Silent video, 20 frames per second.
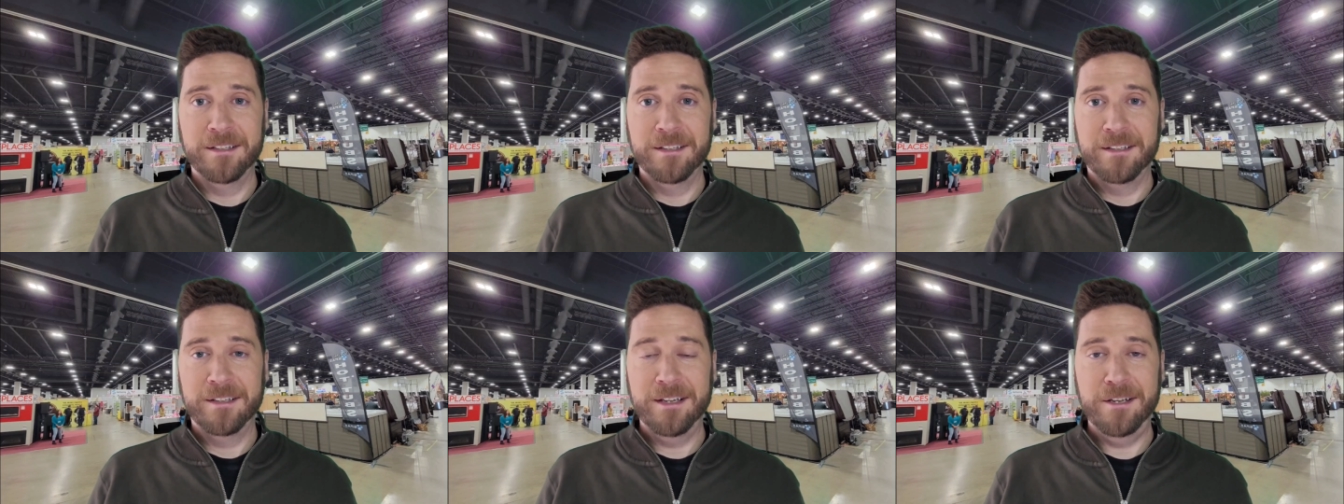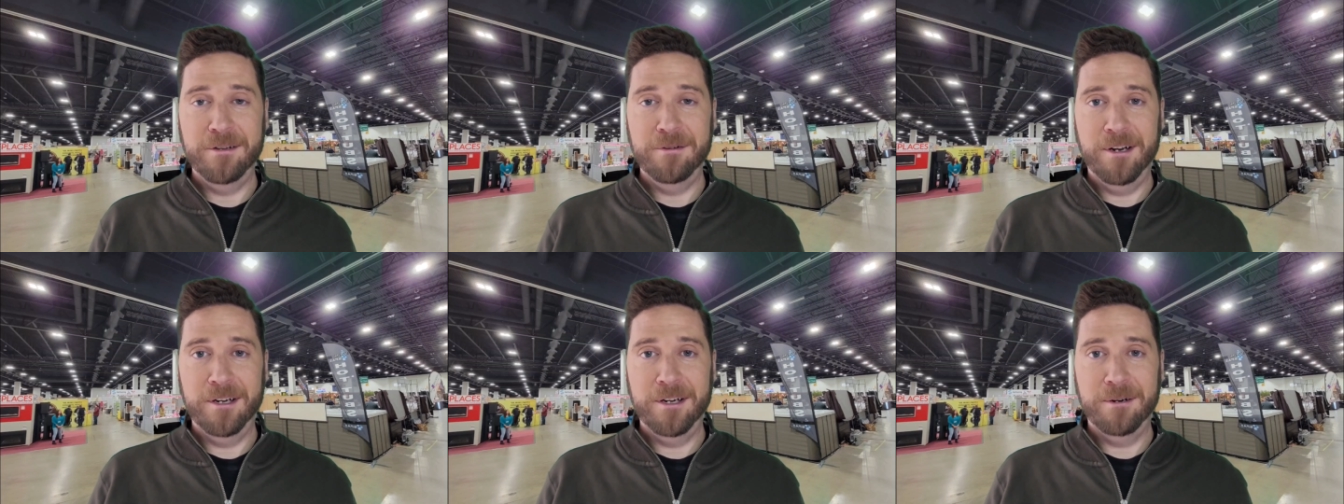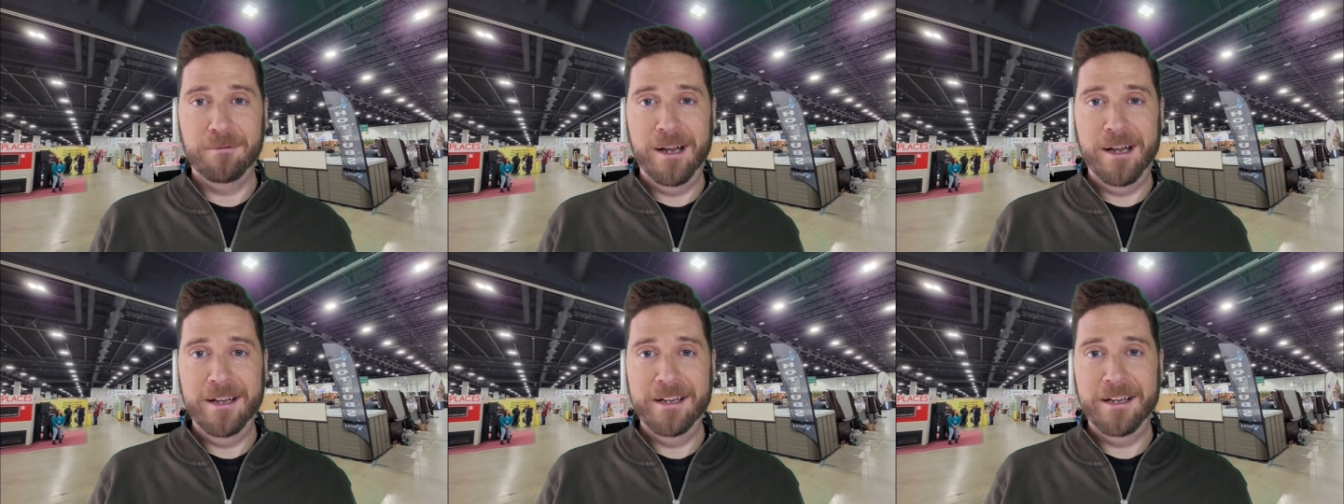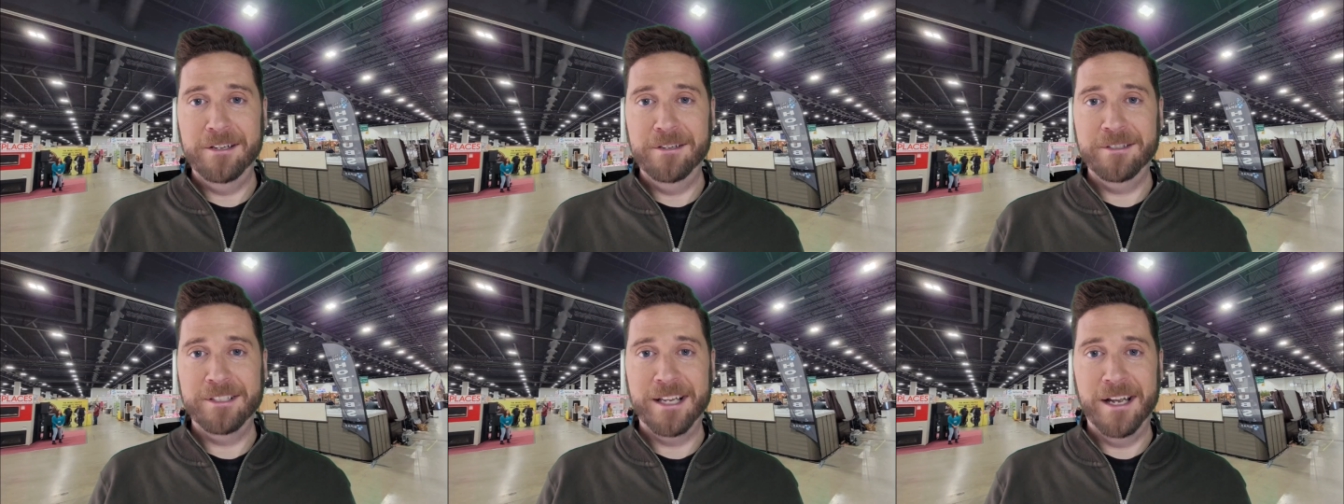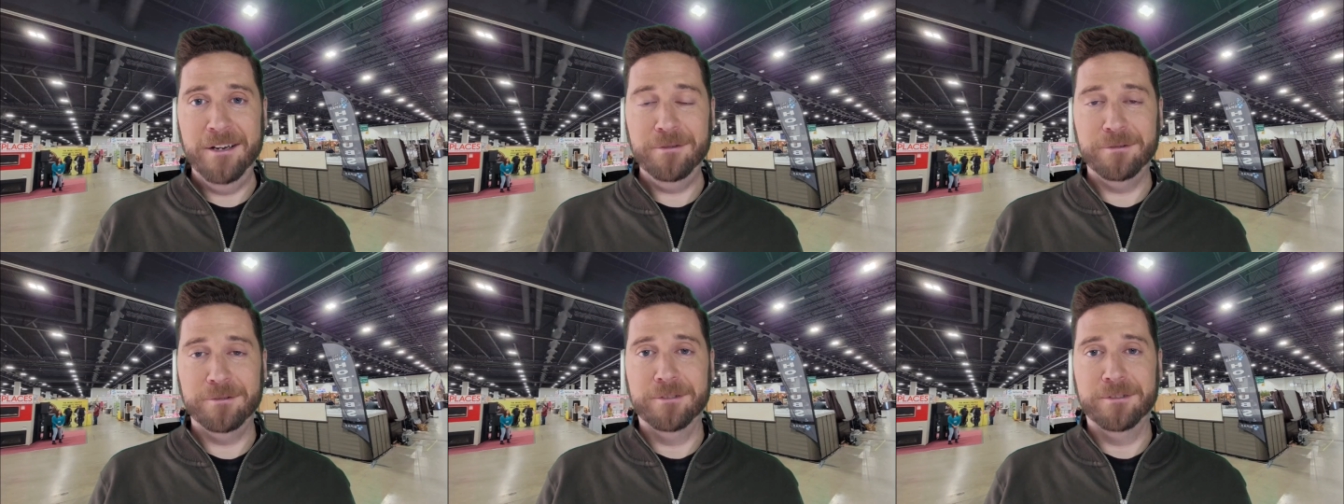get you on your way and get you
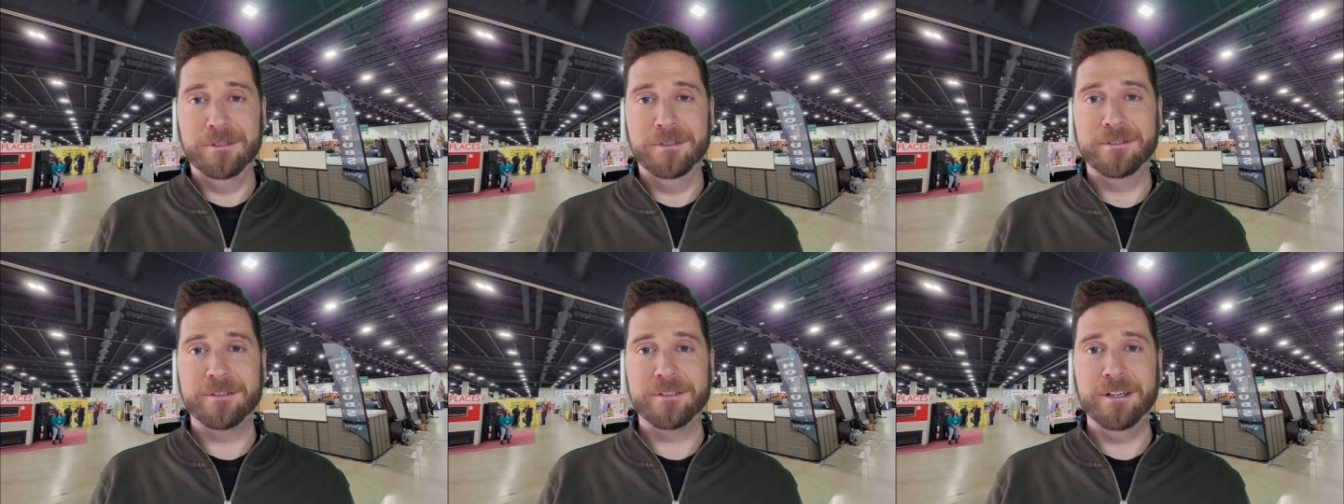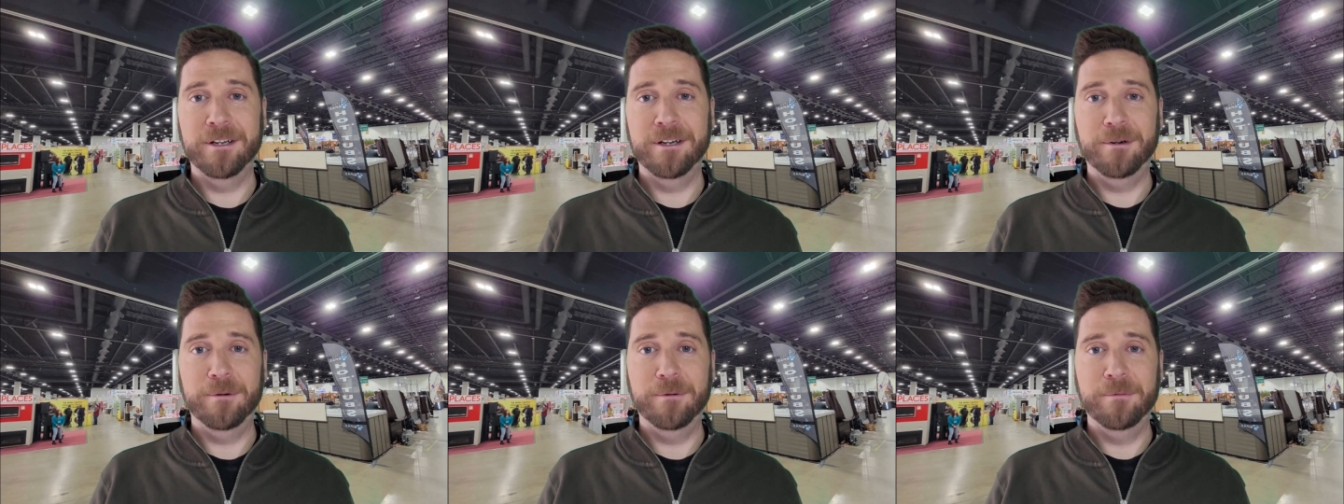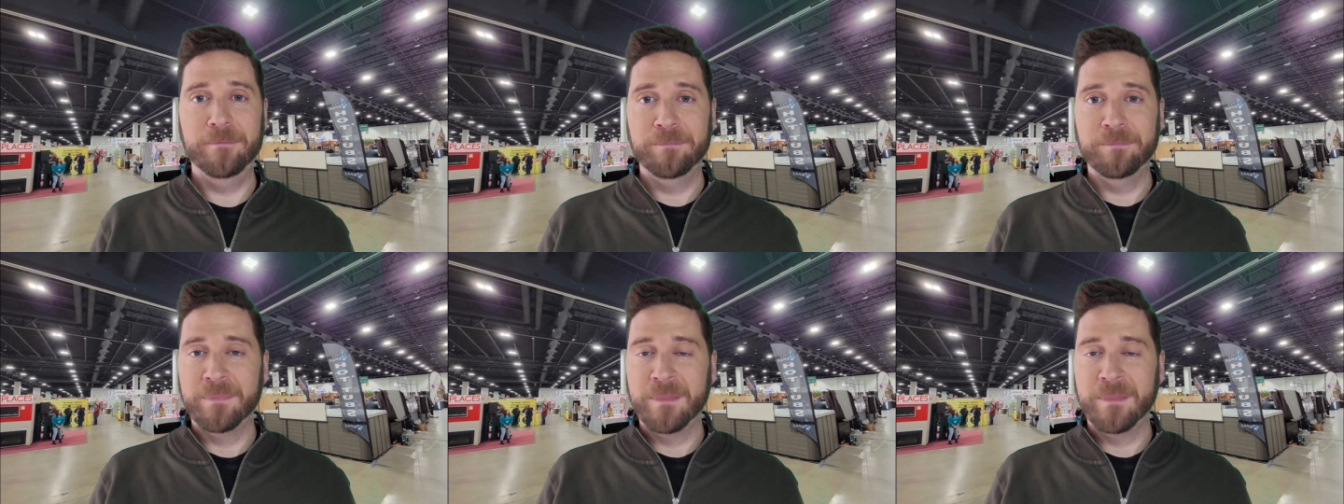scheduled. So